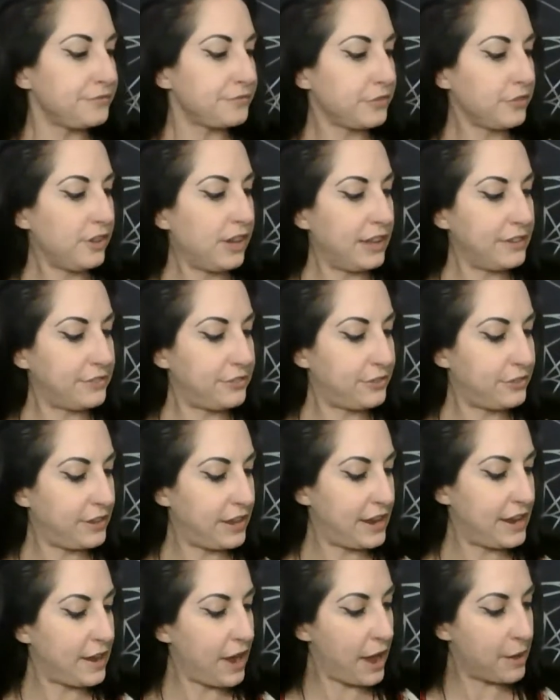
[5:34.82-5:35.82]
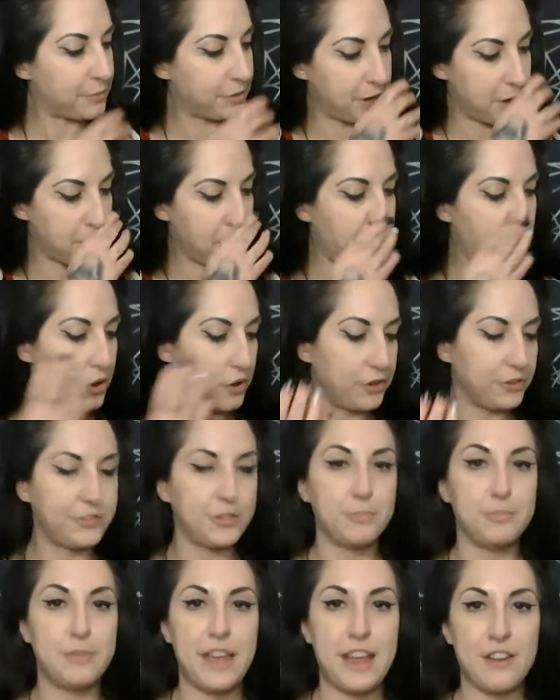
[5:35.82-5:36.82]
Let's see. I'm going to pull
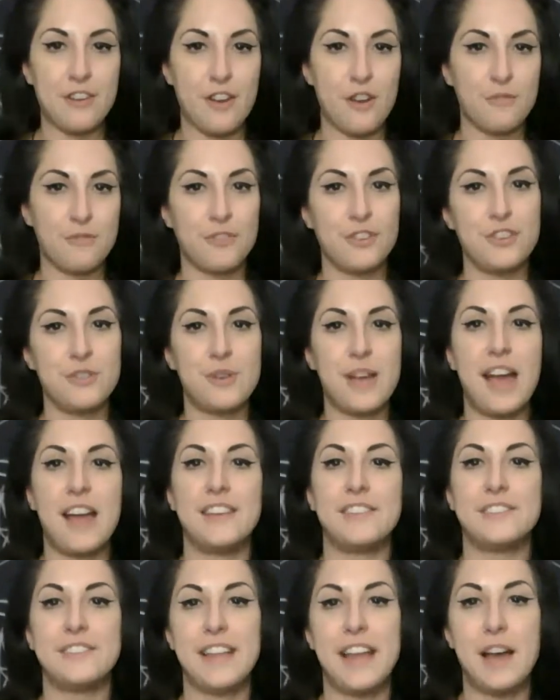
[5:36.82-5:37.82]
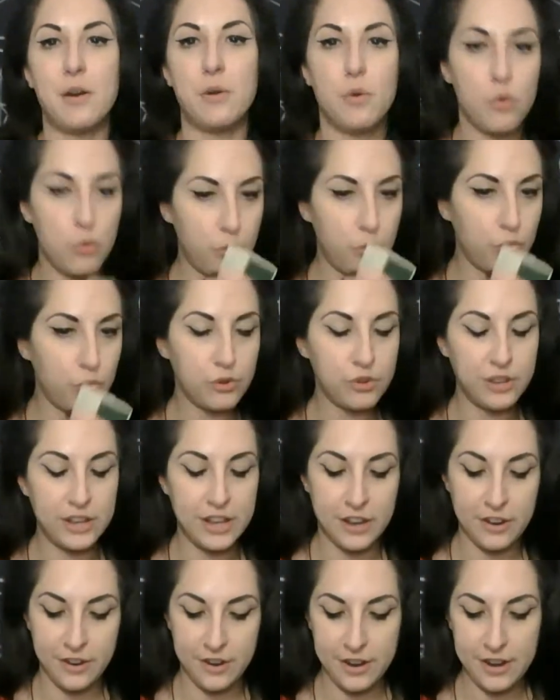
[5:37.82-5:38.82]
some tarot for you guys now.
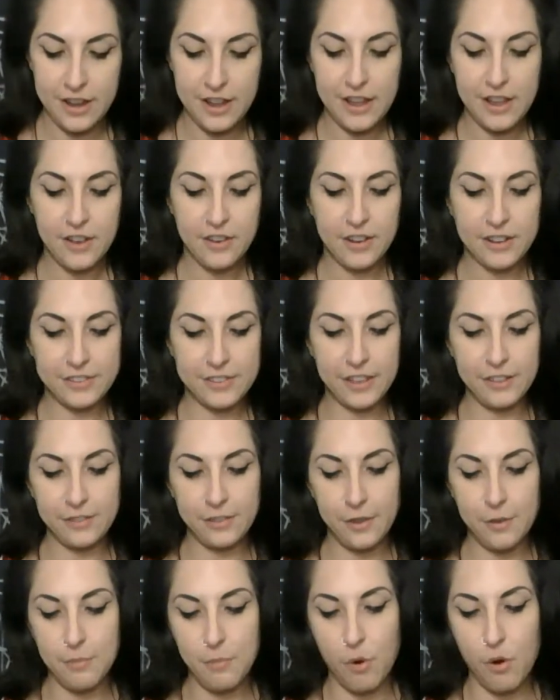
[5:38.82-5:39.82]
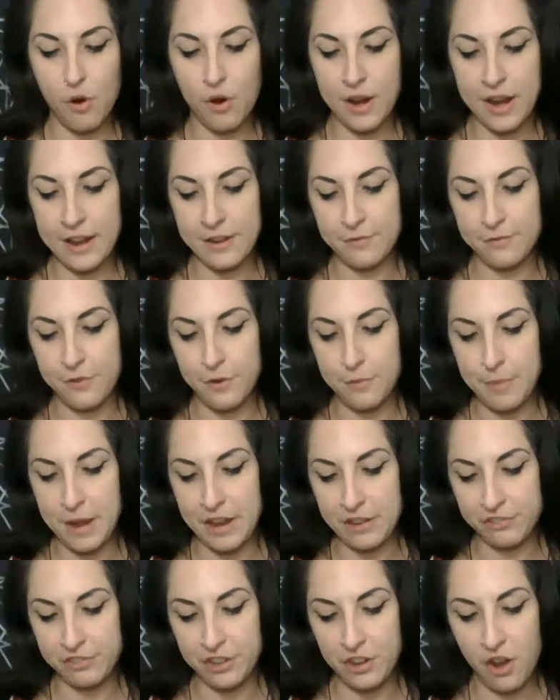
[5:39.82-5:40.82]
Clear. Let's get some more
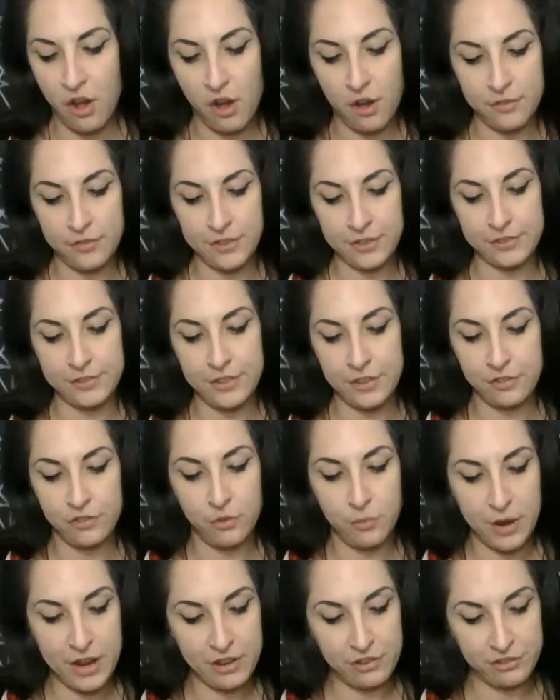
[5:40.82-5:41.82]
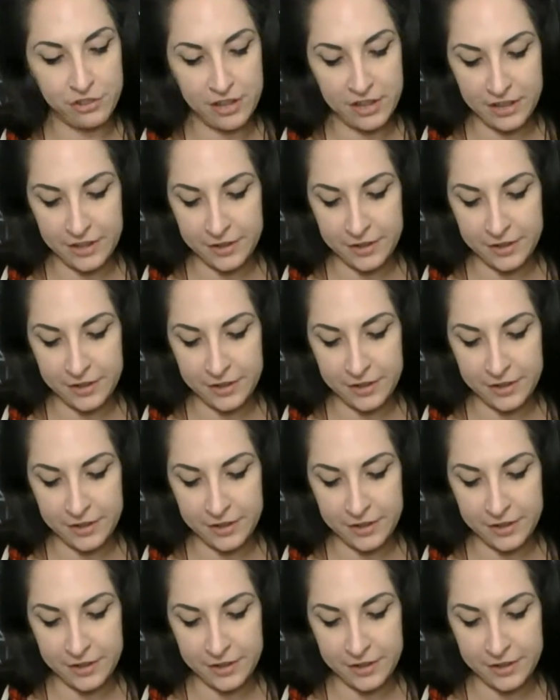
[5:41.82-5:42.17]
information on this situation.